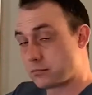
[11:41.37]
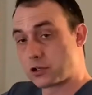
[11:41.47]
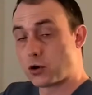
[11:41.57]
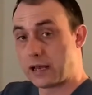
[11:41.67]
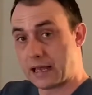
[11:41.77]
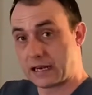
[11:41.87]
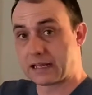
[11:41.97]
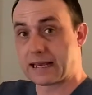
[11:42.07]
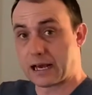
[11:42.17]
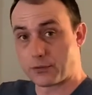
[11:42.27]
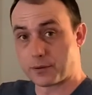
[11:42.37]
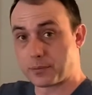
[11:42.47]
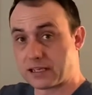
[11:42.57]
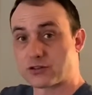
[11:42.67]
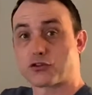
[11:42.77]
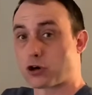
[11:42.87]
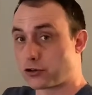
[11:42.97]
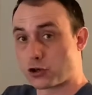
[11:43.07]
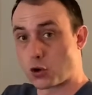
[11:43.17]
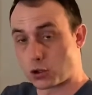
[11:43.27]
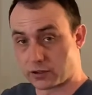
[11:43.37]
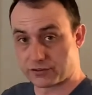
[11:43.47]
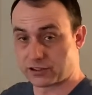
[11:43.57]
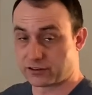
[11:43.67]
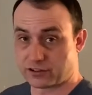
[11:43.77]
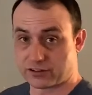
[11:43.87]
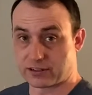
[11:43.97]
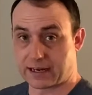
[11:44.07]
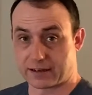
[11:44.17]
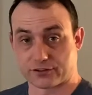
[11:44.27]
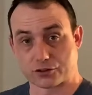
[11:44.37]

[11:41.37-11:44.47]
go ahead and count the beats for a total of 60 seconds.